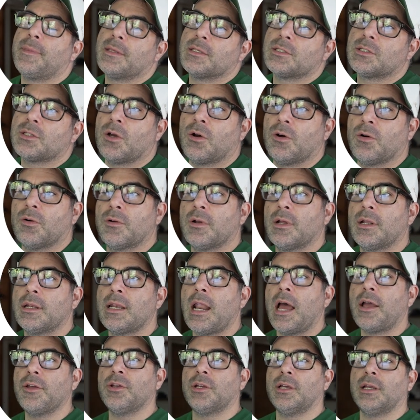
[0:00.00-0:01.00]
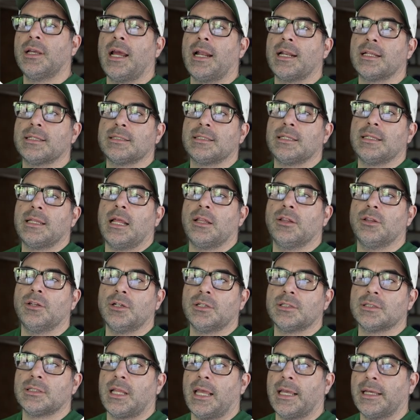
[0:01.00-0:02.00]
So now you can kind of see that
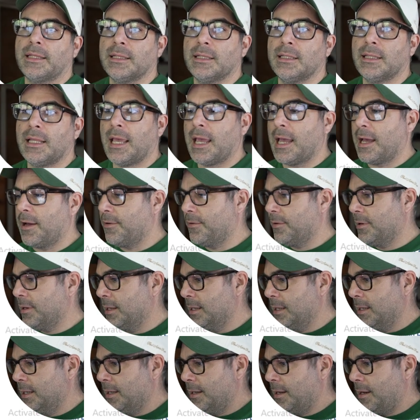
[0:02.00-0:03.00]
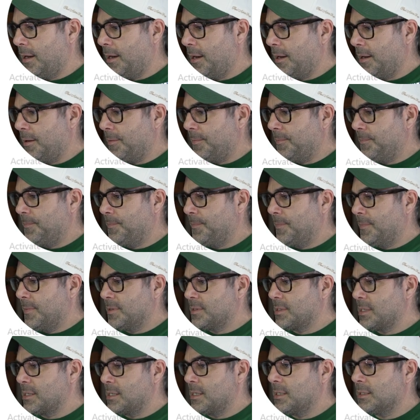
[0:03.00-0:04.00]
looks like the layout.
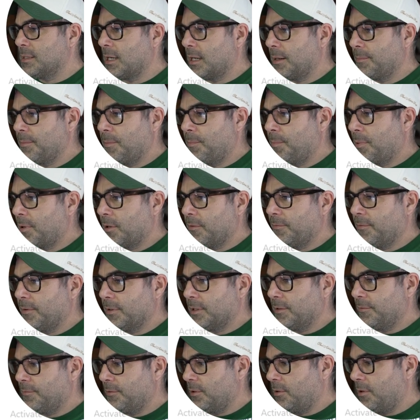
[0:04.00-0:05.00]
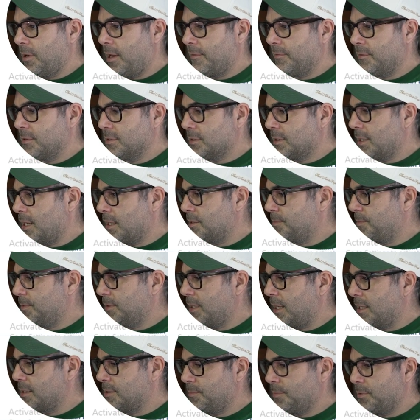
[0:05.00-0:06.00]
It's not gonna be perfect if we don't have the sketch, but
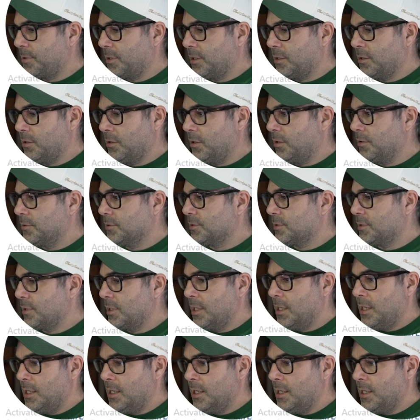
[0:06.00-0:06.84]
that's pretty close.